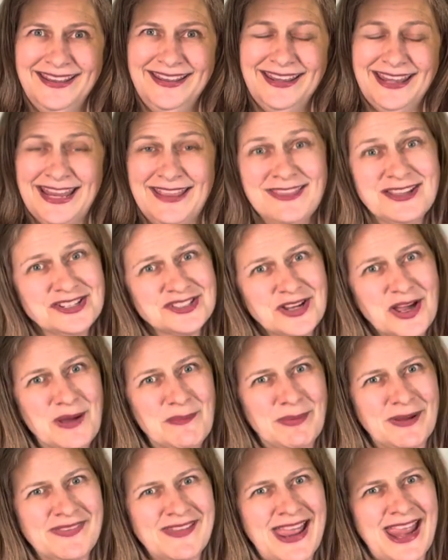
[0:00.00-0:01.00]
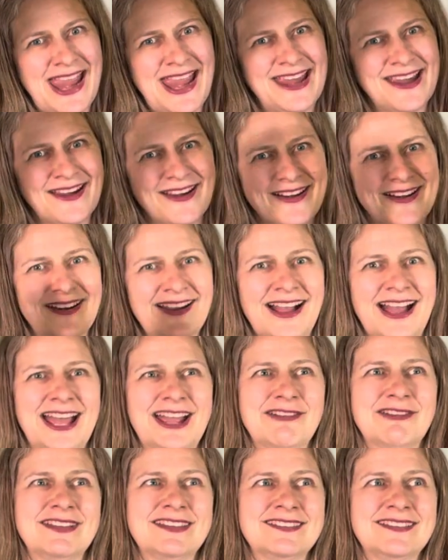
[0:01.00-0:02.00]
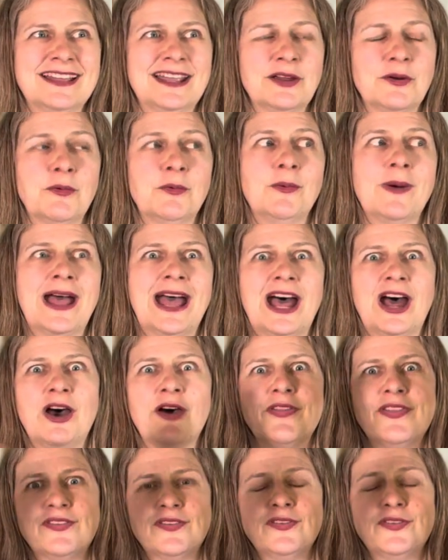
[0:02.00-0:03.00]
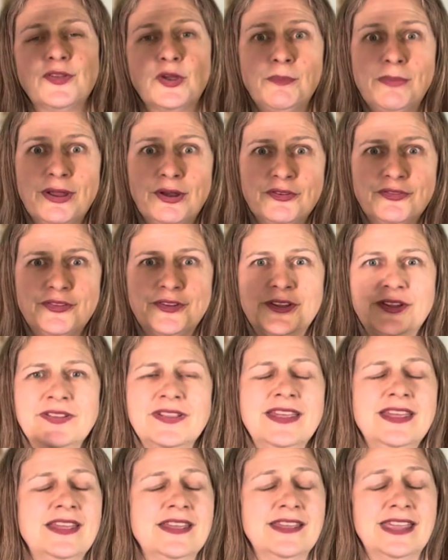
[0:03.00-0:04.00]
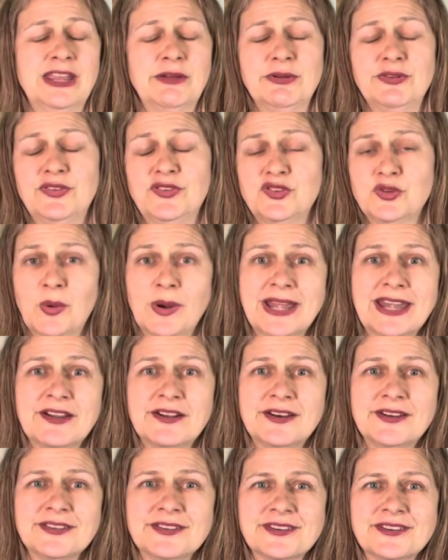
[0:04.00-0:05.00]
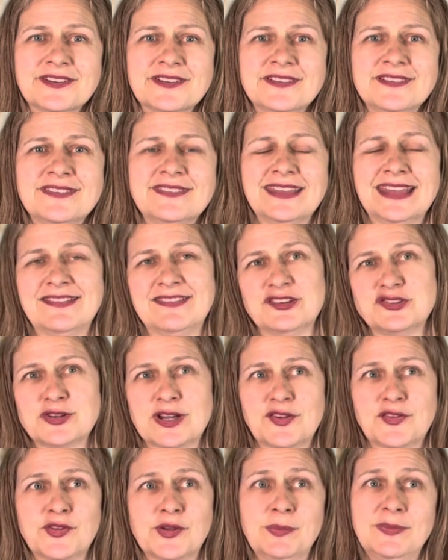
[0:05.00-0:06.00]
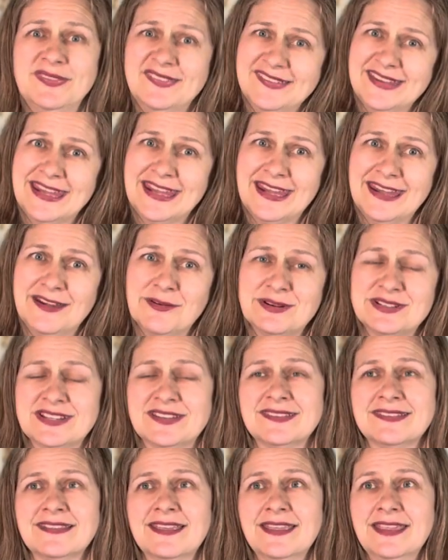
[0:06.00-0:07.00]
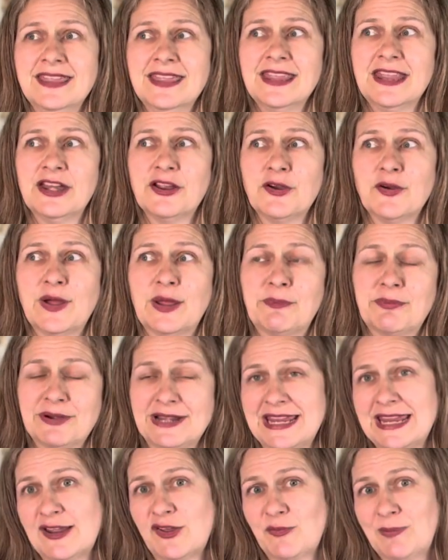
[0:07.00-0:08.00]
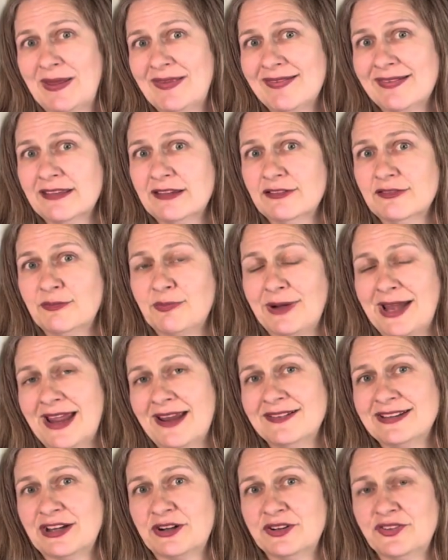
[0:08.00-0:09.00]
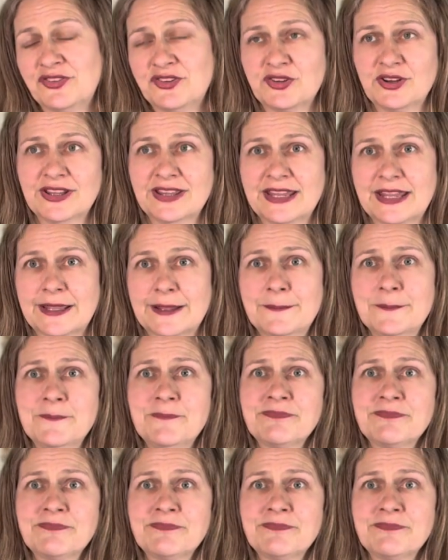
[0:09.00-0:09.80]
in the shop on the hanger, I was like, wow, this is so beautiful. It was $20. It's a dress from Seed, which is, you know, a pretty expensive brand here in Australia,